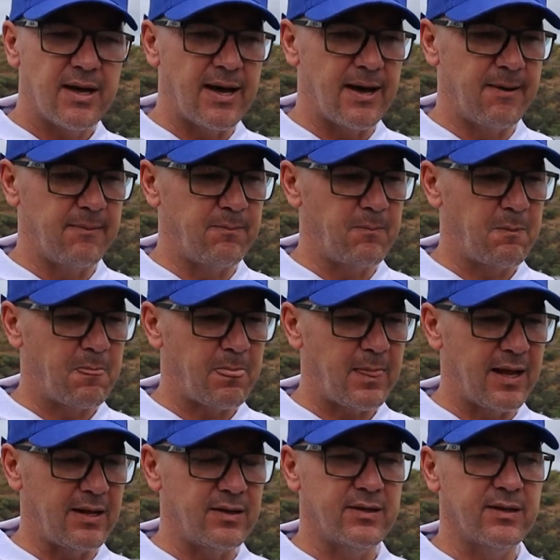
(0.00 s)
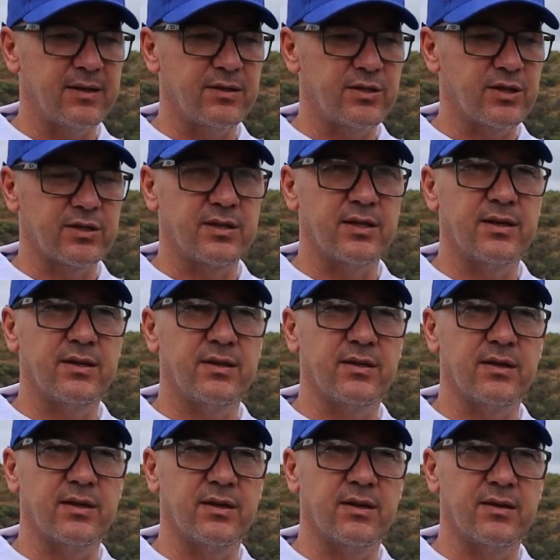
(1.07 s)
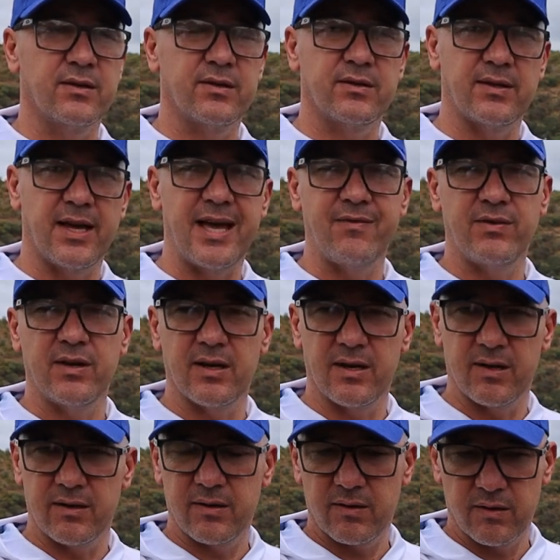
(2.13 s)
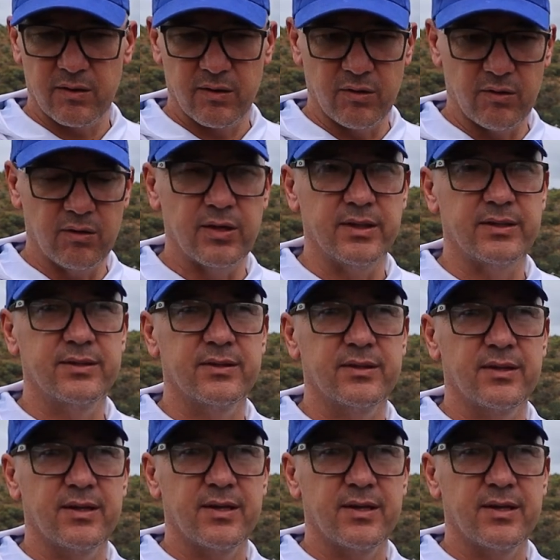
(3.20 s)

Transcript: and the heavier lures